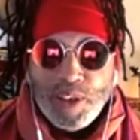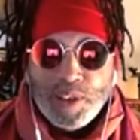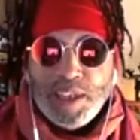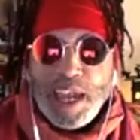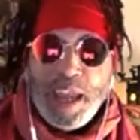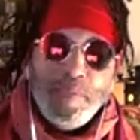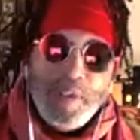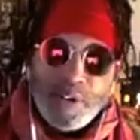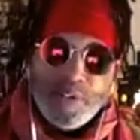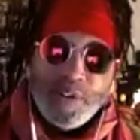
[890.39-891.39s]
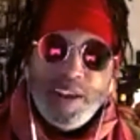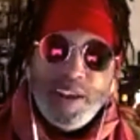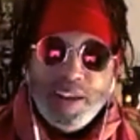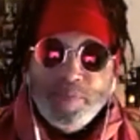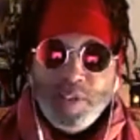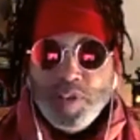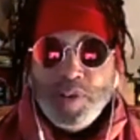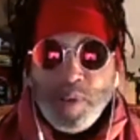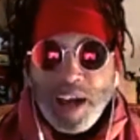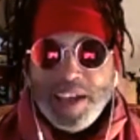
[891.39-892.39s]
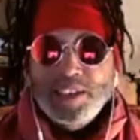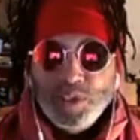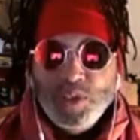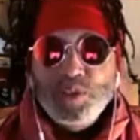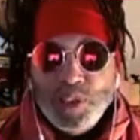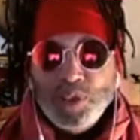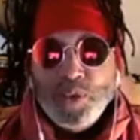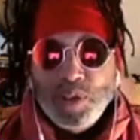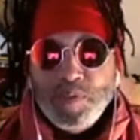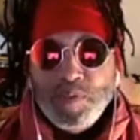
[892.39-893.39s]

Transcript: He came here, right? And a friend of mine introduced me to him.